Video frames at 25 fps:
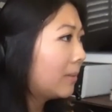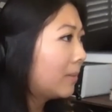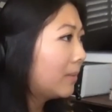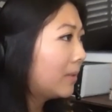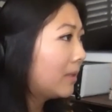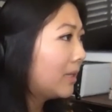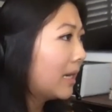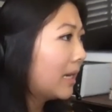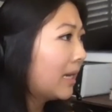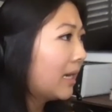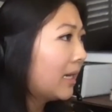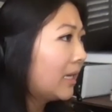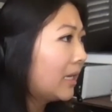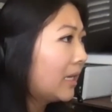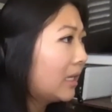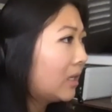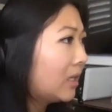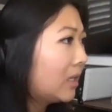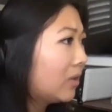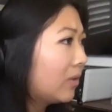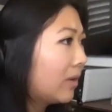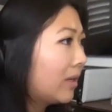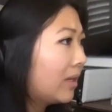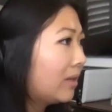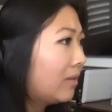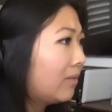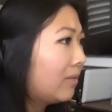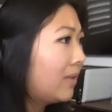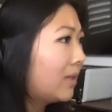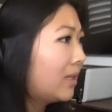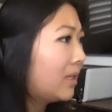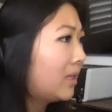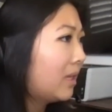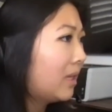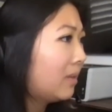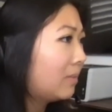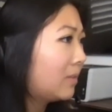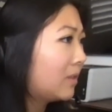Yeah, I integrated
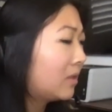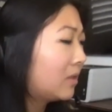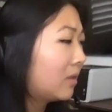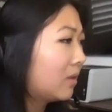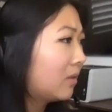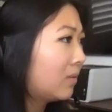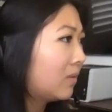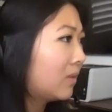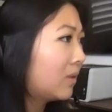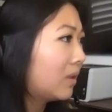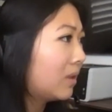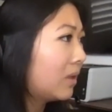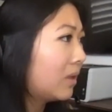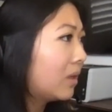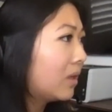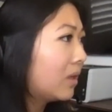via name server